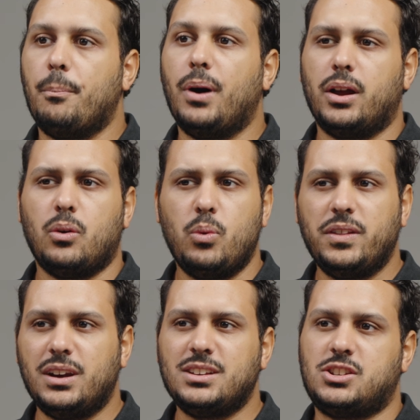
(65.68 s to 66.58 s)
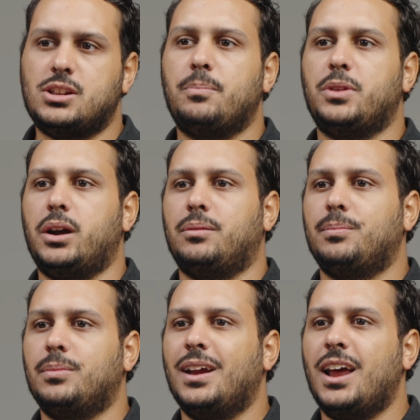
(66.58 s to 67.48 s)
But we didn't stop there.
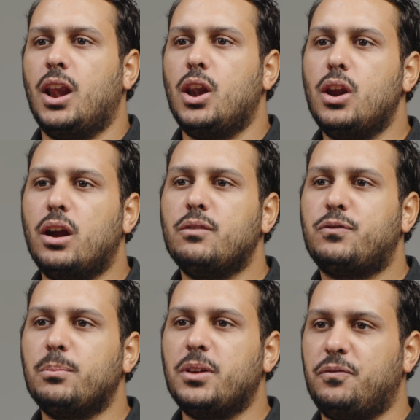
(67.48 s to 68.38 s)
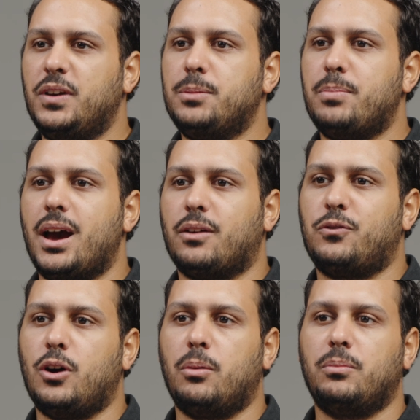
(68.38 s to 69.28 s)
Learning from the feedback
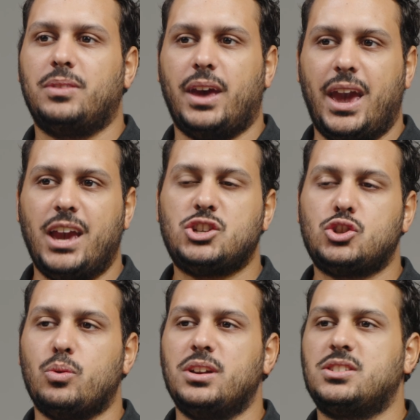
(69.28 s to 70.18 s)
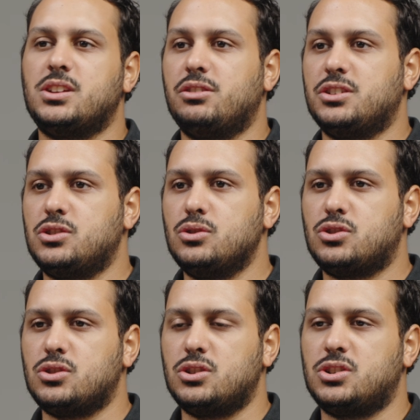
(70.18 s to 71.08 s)
from the H30 series
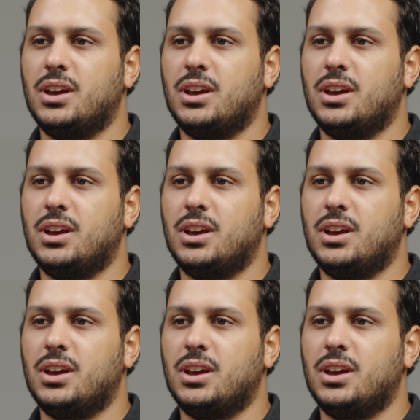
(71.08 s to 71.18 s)
users,